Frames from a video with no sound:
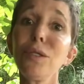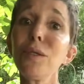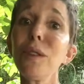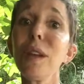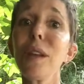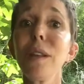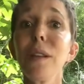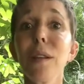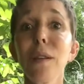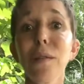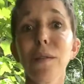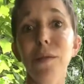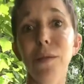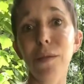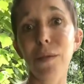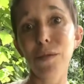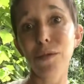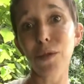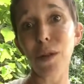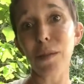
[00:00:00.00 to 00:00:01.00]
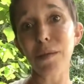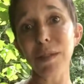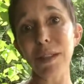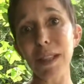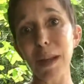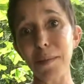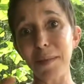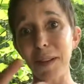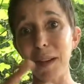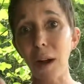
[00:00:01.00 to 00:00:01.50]
doing 12
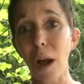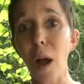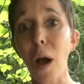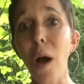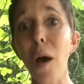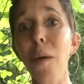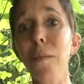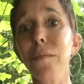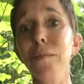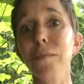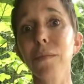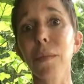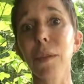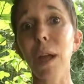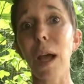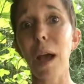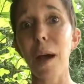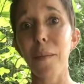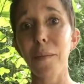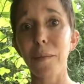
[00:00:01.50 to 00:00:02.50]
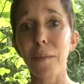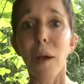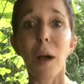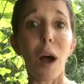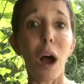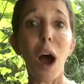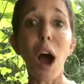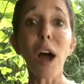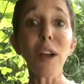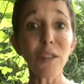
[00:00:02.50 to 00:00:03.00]
steps at home,
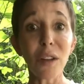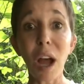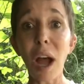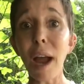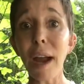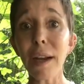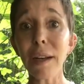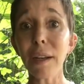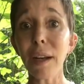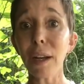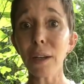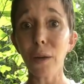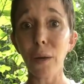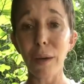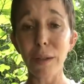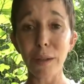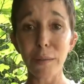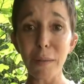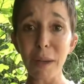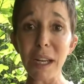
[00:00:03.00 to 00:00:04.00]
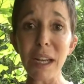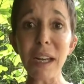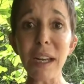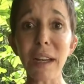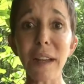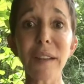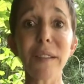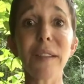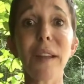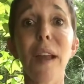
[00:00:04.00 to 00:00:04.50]
online, and going to
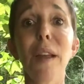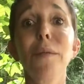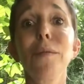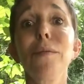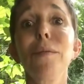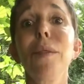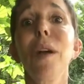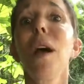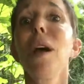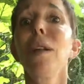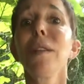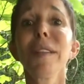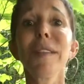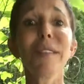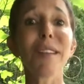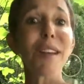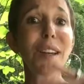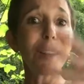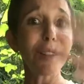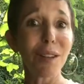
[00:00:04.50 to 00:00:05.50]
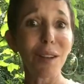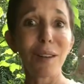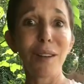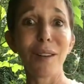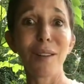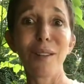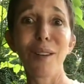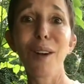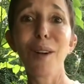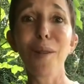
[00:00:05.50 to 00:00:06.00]
meetings and listening
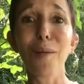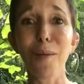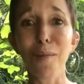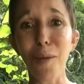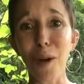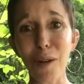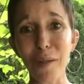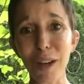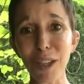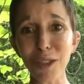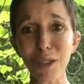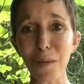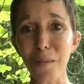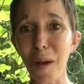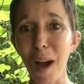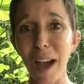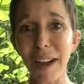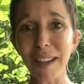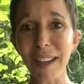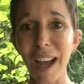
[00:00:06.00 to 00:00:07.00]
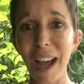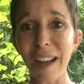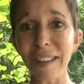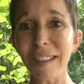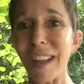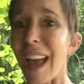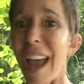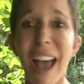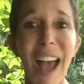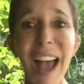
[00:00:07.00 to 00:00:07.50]
to motivational podcasts.
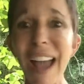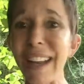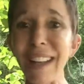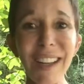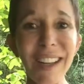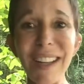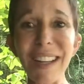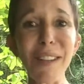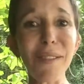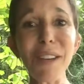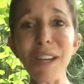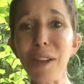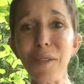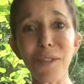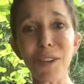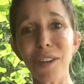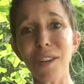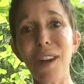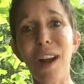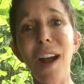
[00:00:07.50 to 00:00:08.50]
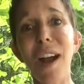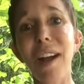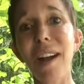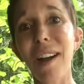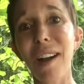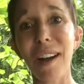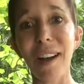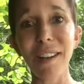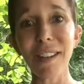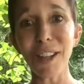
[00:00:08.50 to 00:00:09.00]
And even if you're
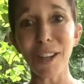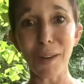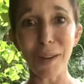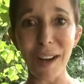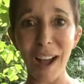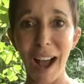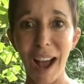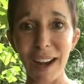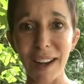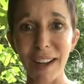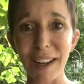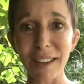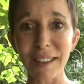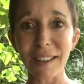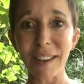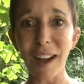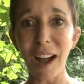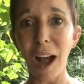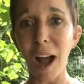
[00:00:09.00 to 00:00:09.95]
not, you know, an addict,